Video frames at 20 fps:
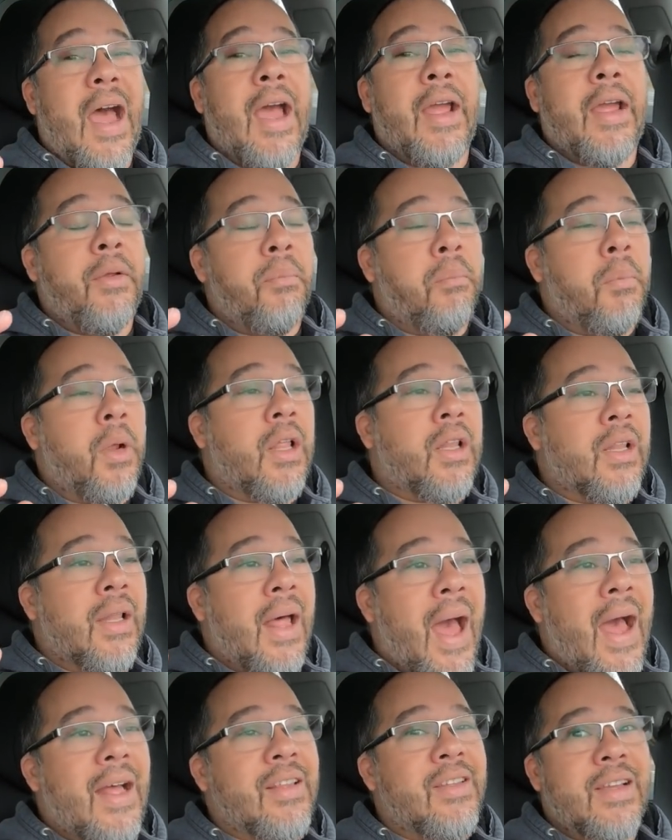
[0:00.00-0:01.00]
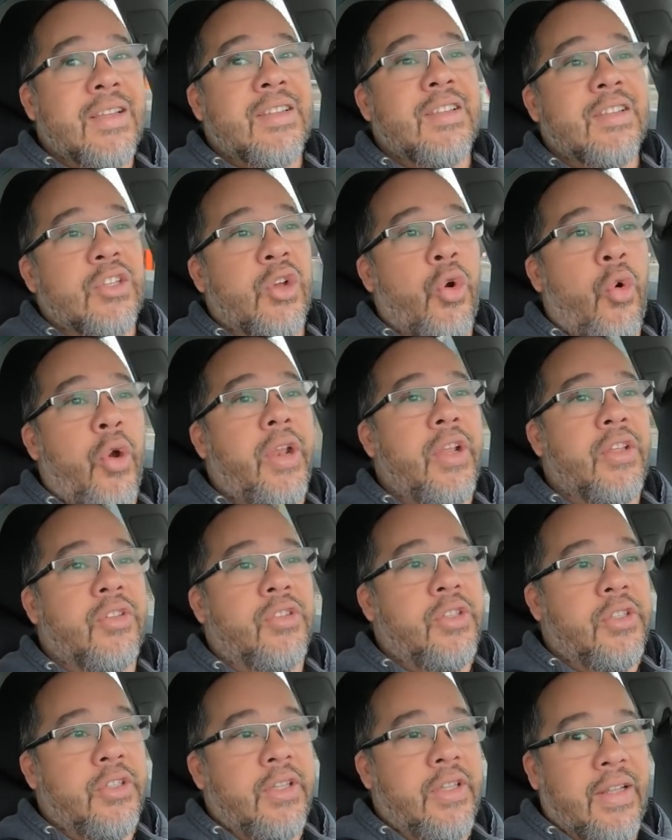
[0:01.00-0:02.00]
I'm glad Tesla's going
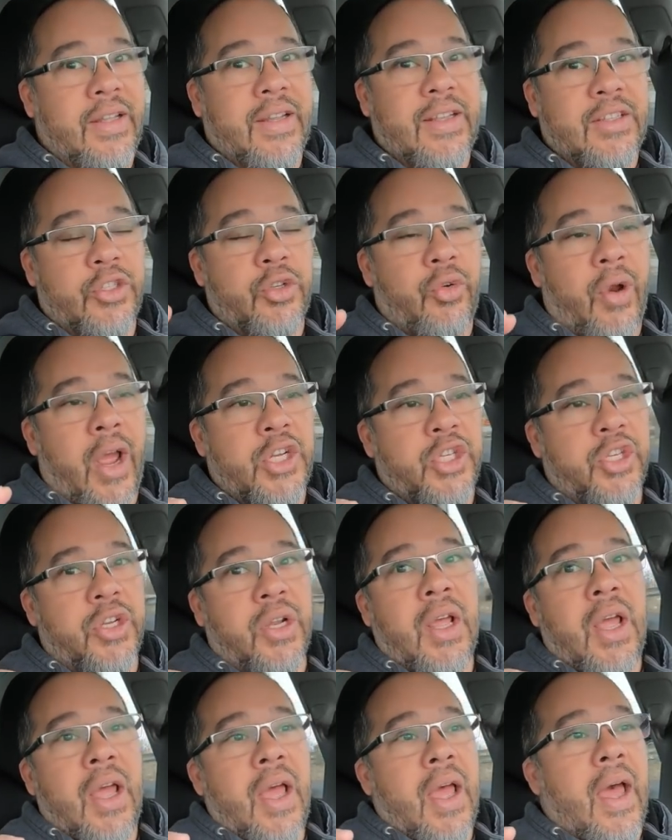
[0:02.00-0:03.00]
this in this direction.